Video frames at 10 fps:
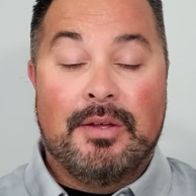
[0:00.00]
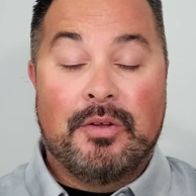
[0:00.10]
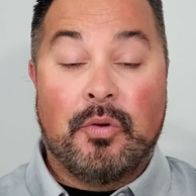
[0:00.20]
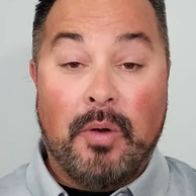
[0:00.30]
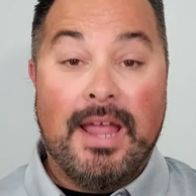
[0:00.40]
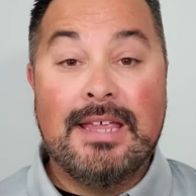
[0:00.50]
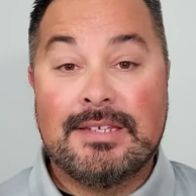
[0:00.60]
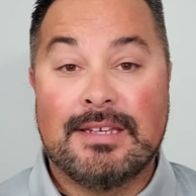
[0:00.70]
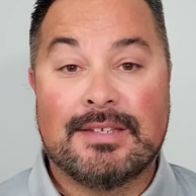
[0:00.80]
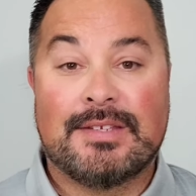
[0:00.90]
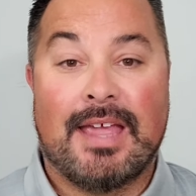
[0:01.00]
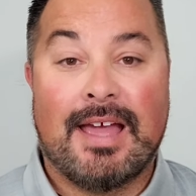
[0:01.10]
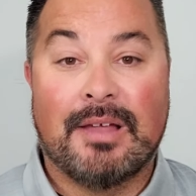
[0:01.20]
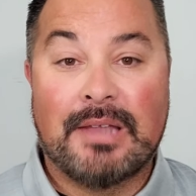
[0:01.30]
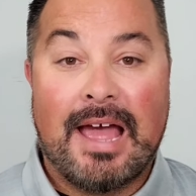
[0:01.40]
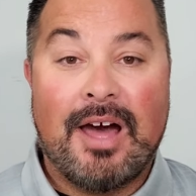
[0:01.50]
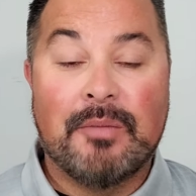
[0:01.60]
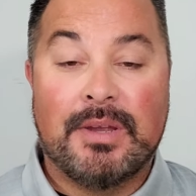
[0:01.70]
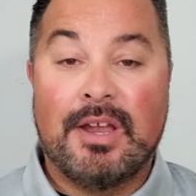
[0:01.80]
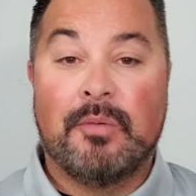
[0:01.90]
crazy to say out
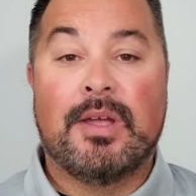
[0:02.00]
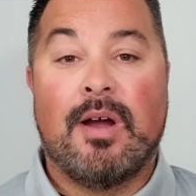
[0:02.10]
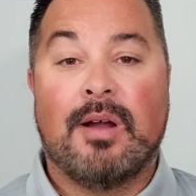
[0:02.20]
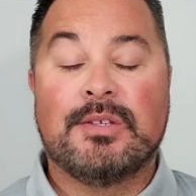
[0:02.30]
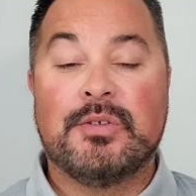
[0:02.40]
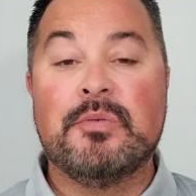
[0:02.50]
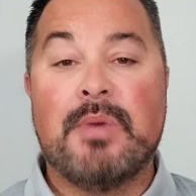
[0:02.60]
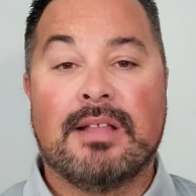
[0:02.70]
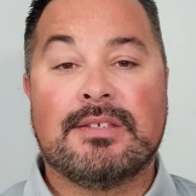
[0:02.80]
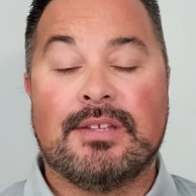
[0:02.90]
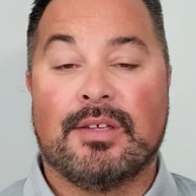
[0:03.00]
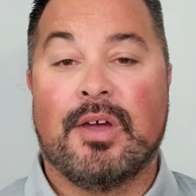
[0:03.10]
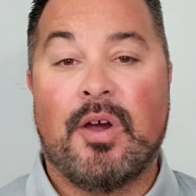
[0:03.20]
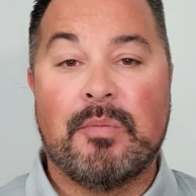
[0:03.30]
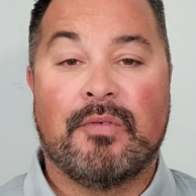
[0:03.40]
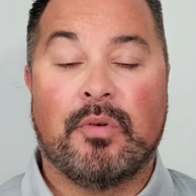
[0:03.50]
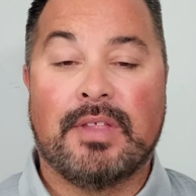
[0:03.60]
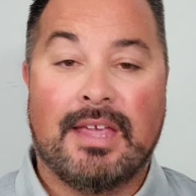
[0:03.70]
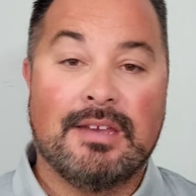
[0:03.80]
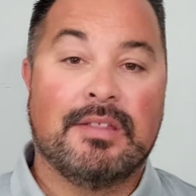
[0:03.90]
loud, but here we are, 2 months to go before
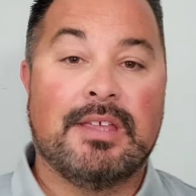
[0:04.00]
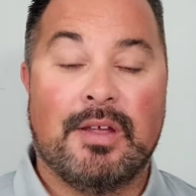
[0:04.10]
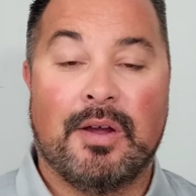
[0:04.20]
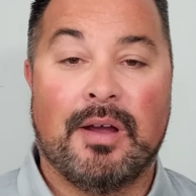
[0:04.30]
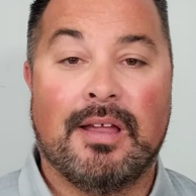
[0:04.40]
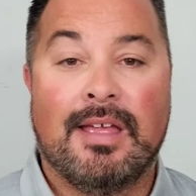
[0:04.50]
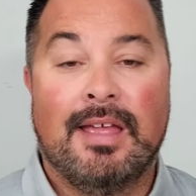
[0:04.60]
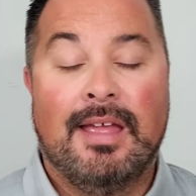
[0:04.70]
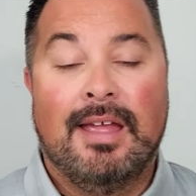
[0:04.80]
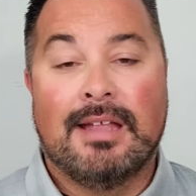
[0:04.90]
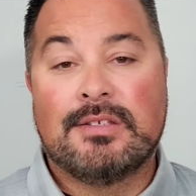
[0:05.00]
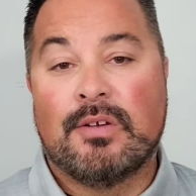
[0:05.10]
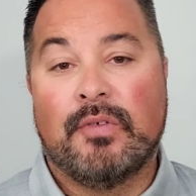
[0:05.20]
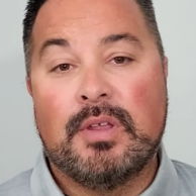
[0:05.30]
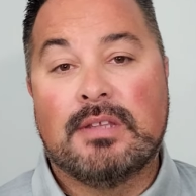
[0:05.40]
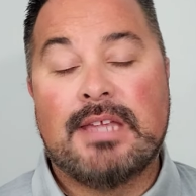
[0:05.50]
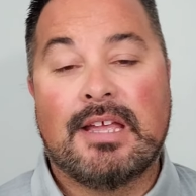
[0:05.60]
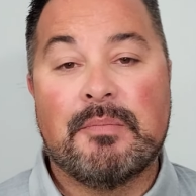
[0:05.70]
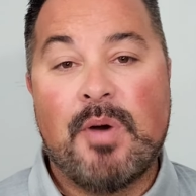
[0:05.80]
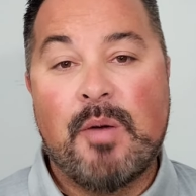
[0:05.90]
the end of the year. And so for you to
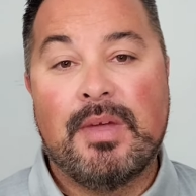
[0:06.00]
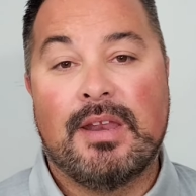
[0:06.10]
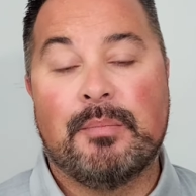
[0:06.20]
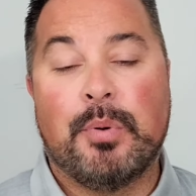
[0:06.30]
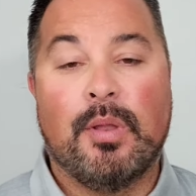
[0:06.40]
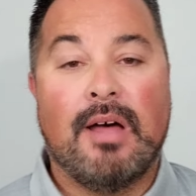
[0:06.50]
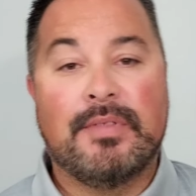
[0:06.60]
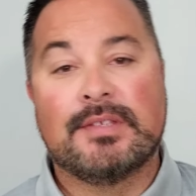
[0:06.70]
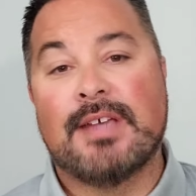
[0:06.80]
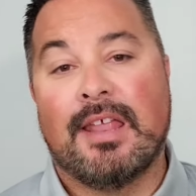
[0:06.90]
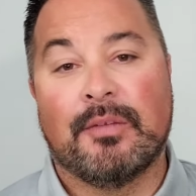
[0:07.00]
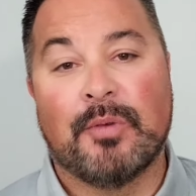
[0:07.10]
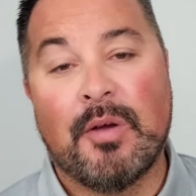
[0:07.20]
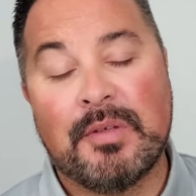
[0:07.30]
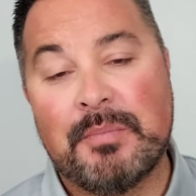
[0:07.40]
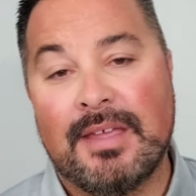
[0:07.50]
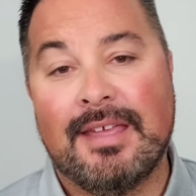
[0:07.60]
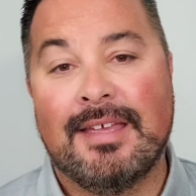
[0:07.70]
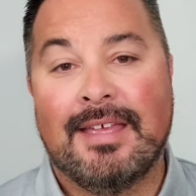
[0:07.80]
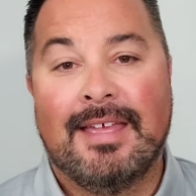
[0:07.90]
take a moment and pull off the side of the road with
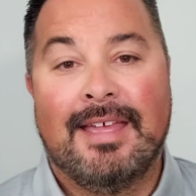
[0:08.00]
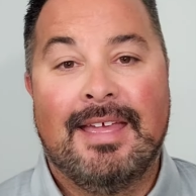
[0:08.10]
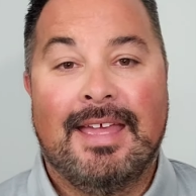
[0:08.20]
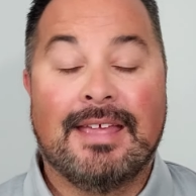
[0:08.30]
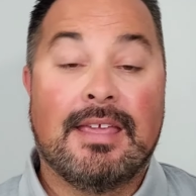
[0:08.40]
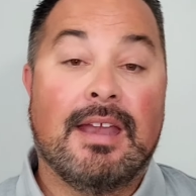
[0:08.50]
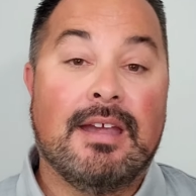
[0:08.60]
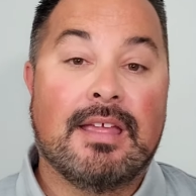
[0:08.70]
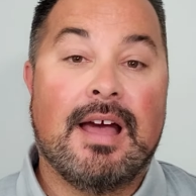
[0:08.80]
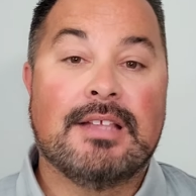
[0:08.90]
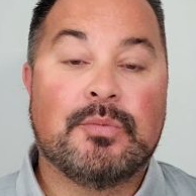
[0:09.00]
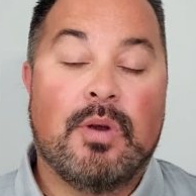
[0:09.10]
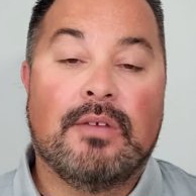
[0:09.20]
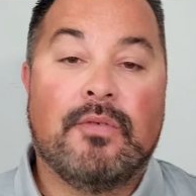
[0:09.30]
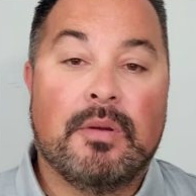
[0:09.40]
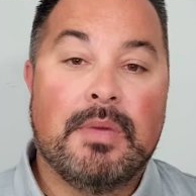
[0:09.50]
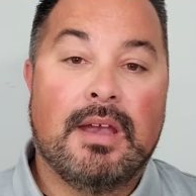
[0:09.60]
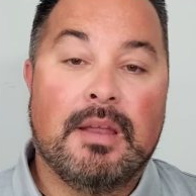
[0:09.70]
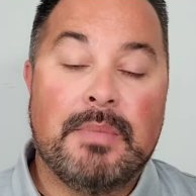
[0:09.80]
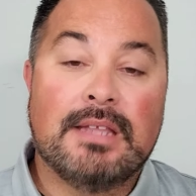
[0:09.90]
me and get into God's word for a
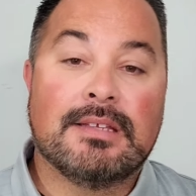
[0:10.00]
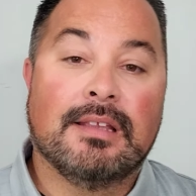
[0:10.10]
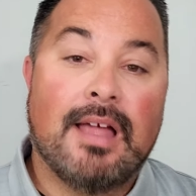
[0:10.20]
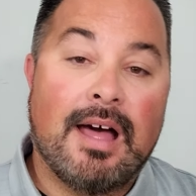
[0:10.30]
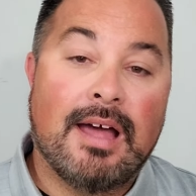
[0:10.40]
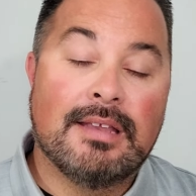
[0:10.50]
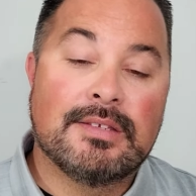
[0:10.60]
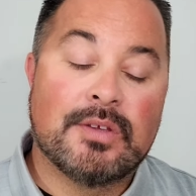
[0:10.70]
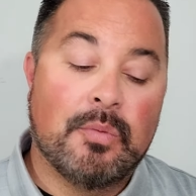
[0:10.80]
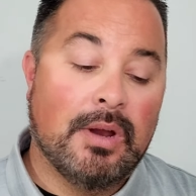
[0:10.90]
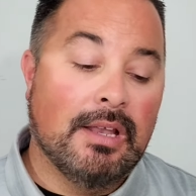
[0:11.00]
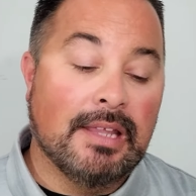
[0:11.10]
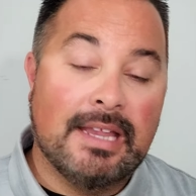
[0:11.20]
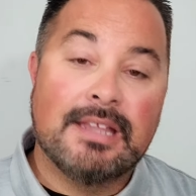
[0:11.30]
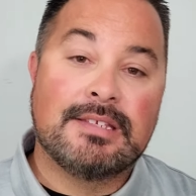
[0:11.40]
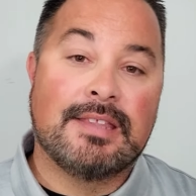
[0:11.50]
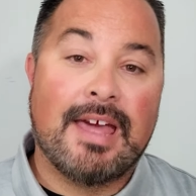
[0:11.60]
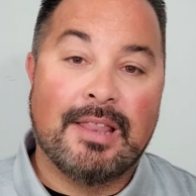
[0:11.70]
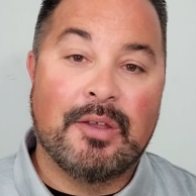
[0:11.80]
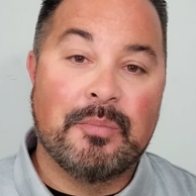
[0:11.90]
minute, it means a lot. And so we're going to lean into
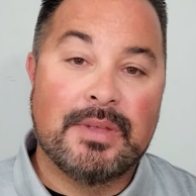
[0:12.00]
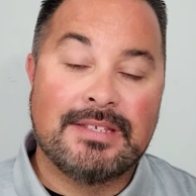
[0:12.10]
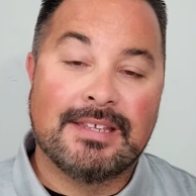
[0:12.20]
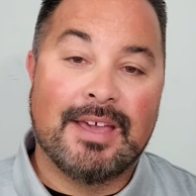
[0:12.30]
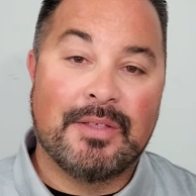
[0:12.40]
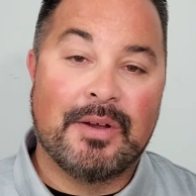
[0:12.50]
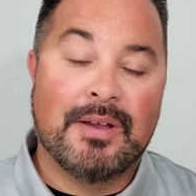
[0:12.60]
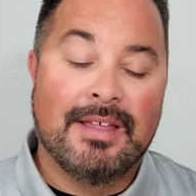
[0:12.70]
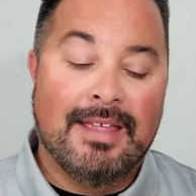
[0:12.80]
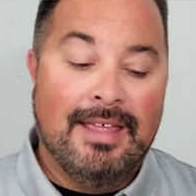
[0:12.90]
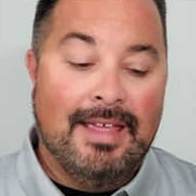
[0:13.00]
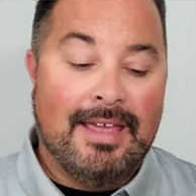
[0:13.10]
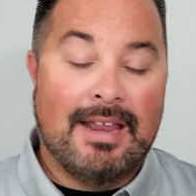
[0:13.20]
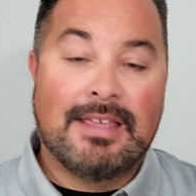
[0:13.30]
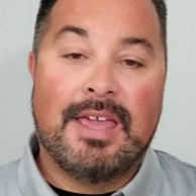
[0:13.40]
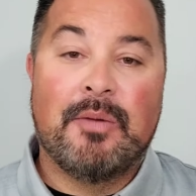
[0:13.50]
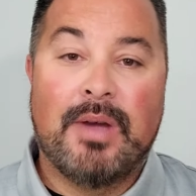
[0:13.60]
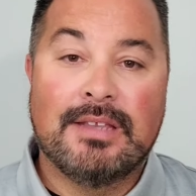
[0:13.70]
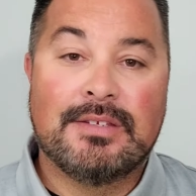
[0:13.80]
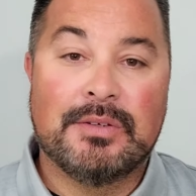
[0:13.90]
that a little bit together, and I can't
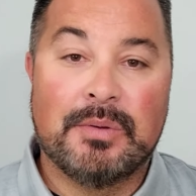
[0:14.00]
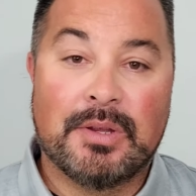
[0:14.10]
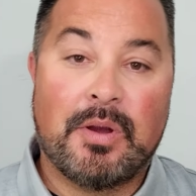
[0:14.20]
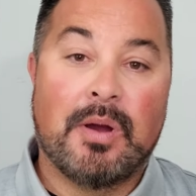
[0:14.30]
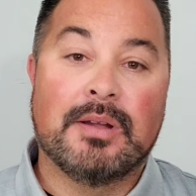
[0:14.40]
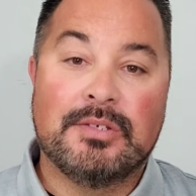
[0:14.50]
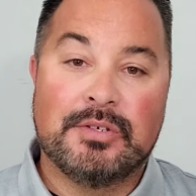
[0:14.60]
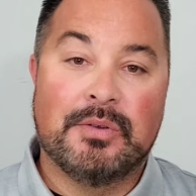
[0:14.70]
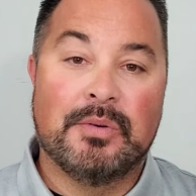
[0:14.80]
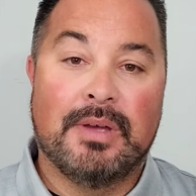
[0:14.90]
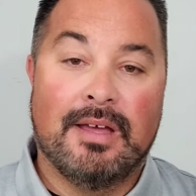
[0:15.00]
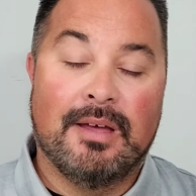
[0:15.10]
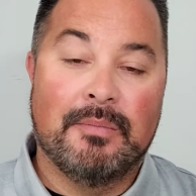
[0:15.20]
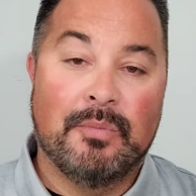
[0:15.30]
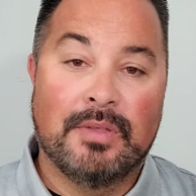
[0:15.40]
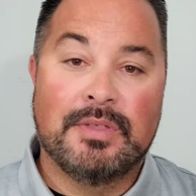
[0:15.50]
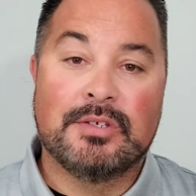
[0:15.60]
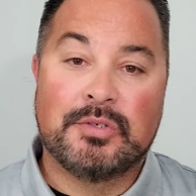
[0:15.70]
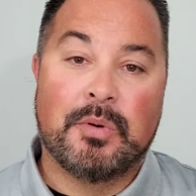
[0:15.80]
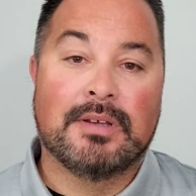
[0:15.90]
wait to encourage you with
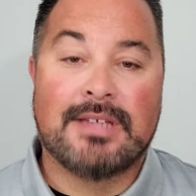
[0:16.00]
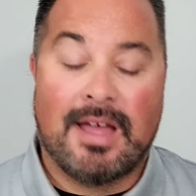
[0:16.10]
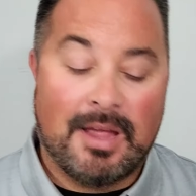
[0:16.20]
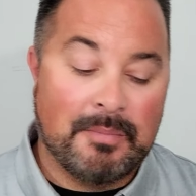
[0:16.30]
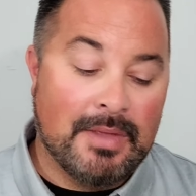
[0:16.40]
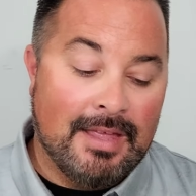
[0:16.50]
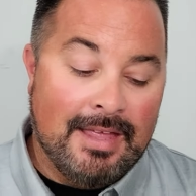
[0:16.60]
this short time.